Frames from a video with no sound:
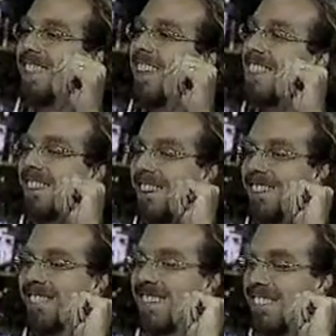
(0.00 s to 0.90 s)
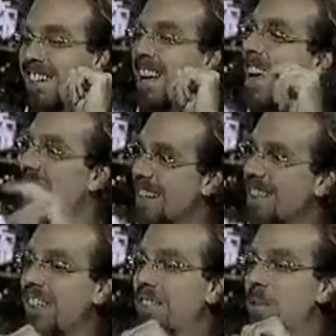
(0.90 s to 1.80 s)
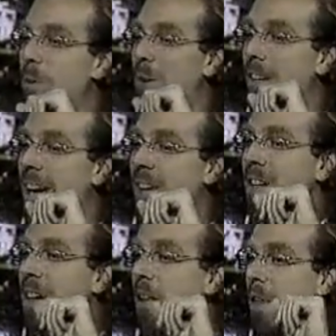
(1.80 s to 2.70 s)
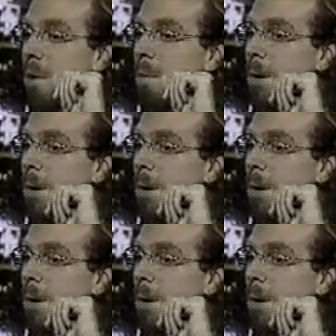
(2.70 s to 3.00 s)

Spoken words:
The third reason is, as you pointed out, that